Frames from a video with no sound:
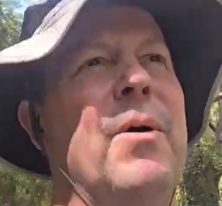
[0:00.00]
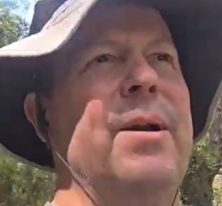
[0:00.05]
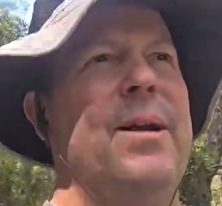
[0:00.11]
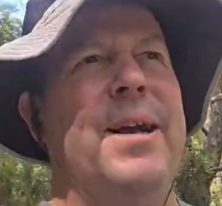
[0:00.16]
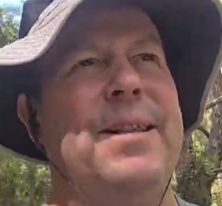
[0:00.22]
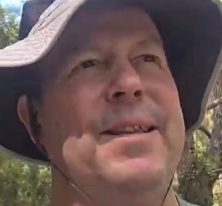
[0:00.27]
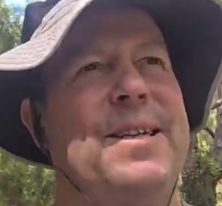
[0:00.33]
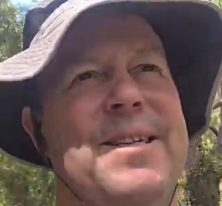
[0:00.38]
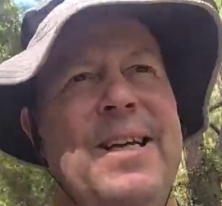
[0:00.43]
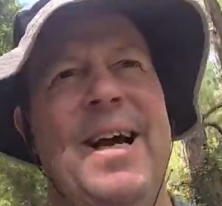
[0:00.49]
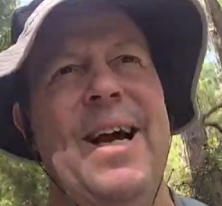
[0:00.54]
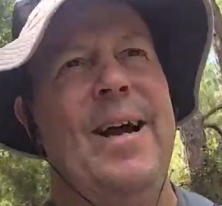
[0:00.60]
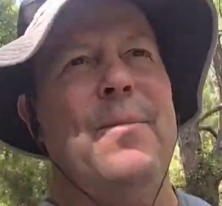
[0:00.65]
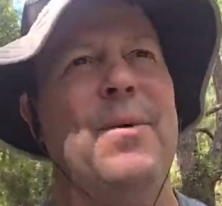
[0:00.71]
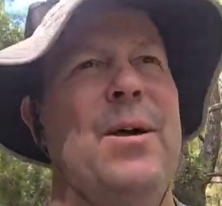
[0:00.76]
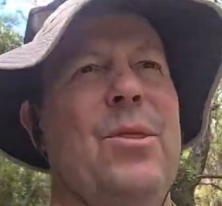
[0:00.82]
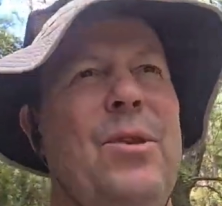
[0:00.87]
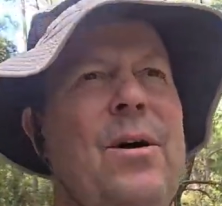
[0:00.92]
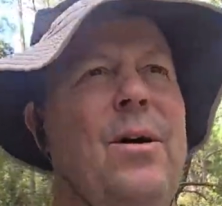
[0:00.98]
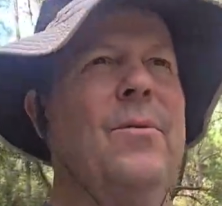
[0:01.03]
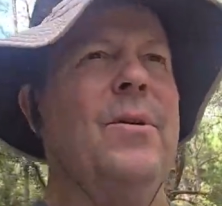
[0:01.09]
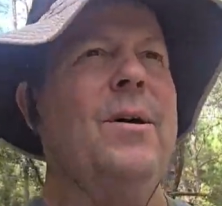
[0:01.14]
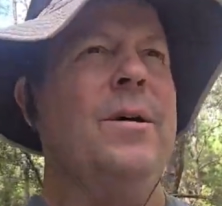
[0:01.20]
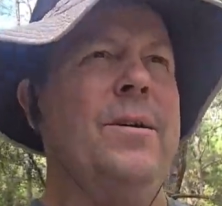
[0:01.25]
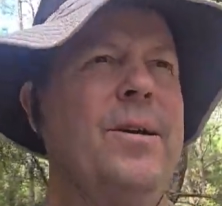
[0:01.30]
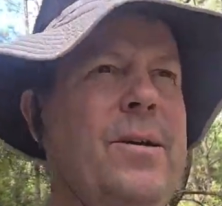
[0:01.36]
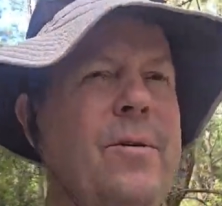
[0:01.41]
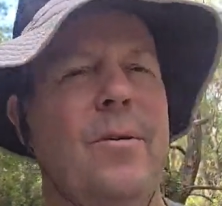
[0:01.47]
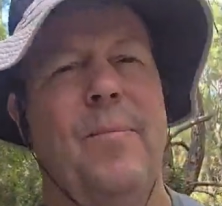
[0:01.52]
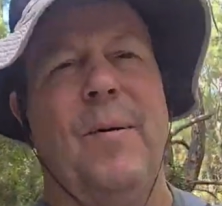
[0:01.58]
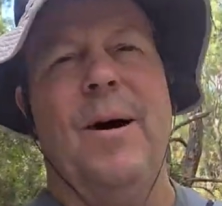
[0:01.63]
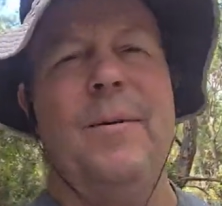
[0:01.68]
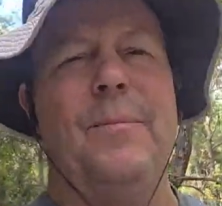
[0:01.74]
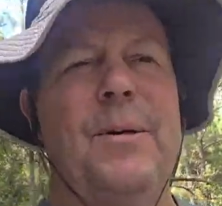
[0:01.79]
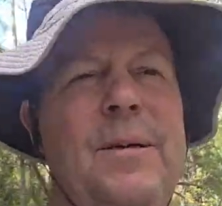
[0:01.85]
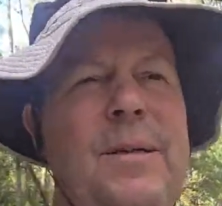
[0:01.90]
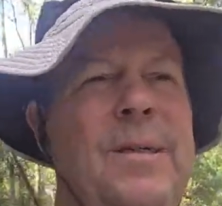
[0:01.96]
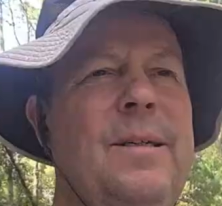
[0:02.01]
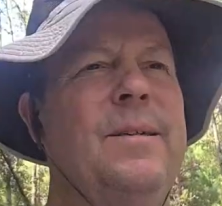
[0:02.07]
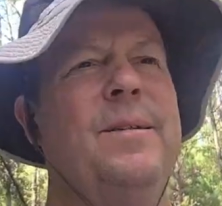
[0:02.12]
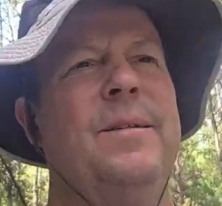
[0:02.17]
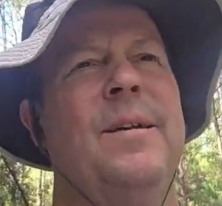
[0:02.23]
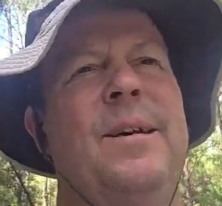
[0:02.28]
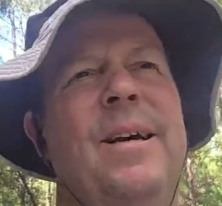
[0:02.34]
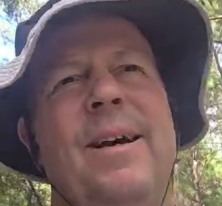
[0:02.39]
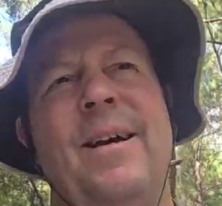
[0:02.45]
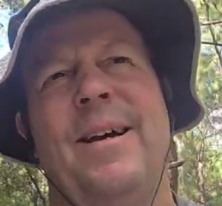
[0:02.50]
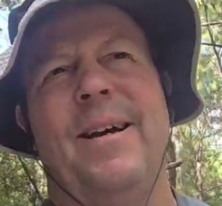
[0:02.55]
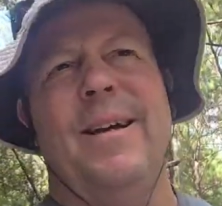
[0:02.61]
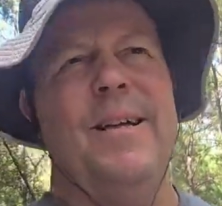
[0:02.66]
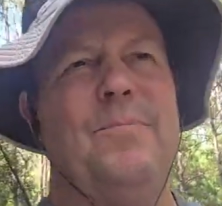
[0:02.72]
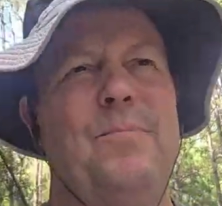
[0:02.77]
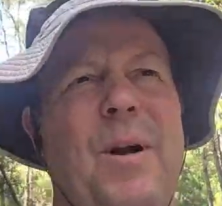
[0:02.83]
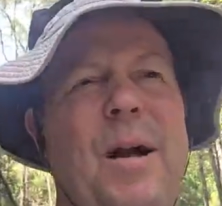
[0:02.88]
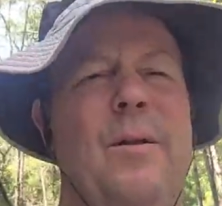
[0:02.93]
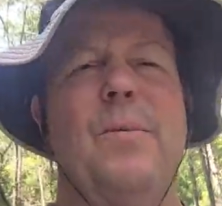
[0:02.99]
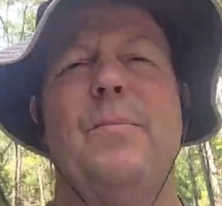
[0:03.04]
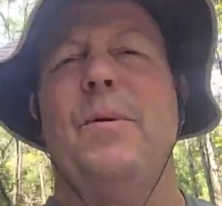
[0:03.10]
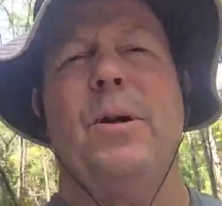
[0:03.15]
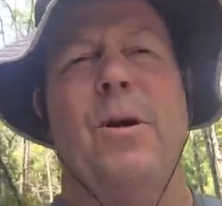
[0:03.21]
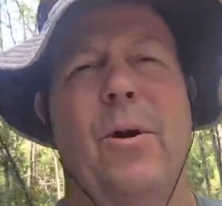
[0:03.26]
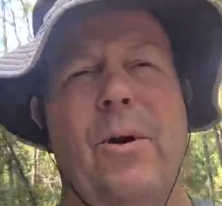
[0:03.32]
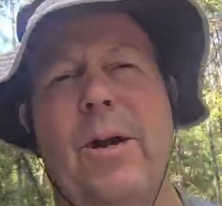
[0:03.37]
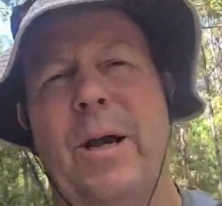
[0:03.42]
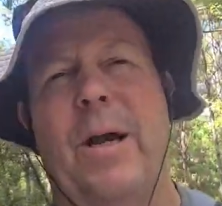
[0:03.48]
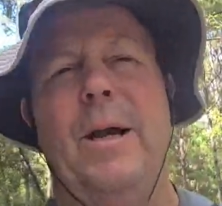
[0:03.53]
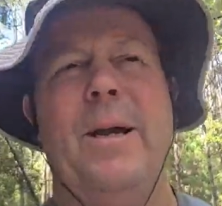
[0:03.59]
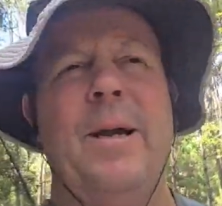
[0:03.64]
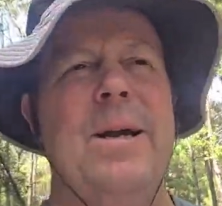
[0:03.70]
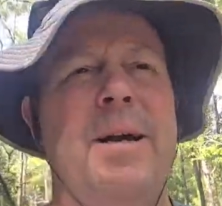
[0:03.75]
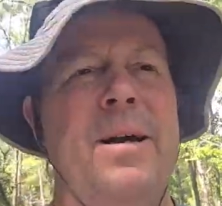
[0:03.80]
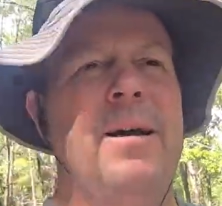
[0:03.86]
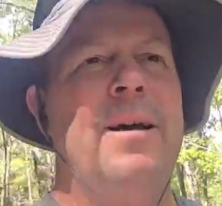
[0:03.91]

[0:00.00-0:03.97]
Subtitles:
at the time I thought, well, you know, Obama, he'd probably be okay.